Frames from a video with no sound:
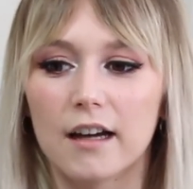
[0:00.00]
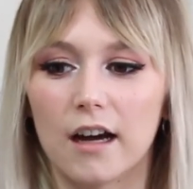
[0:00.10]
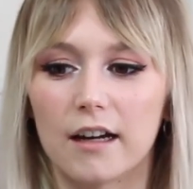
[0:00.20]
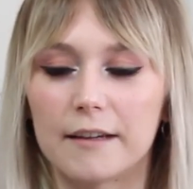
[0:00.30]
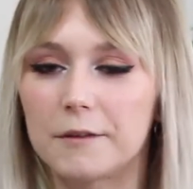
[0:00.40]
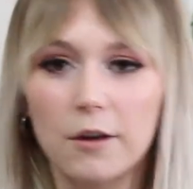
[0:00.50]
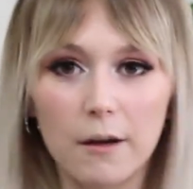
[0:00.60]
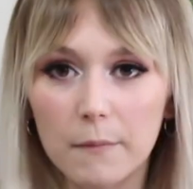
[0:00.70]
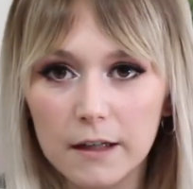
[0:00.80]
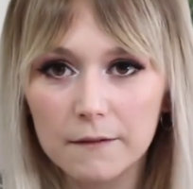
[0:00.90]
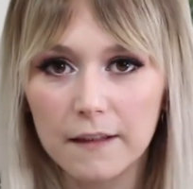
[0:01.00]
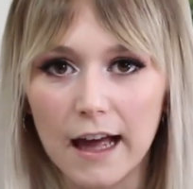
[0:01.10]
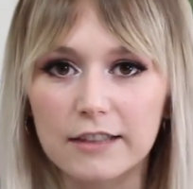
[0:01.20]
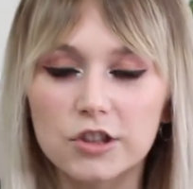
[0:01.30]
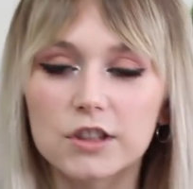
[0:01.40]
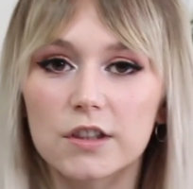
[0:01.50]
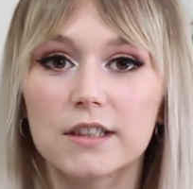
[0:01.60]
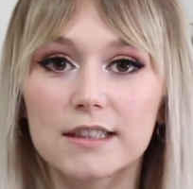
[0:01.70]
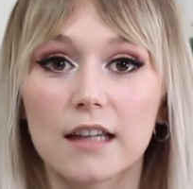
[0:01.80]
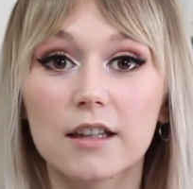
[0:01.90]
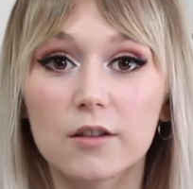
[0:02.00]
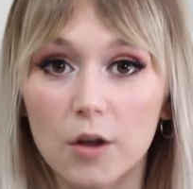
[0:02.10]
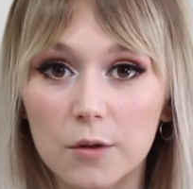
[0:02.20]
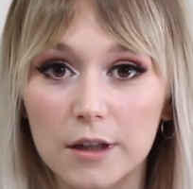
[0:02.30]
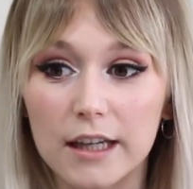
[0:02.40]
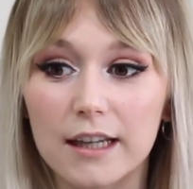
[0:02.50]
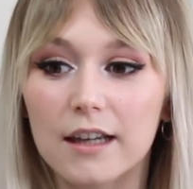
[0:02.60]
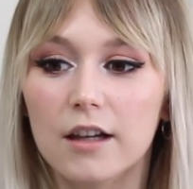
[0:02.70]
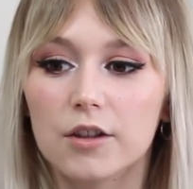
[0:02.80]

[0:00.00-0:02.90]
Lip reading: If you don't have money for that, just start selling locally.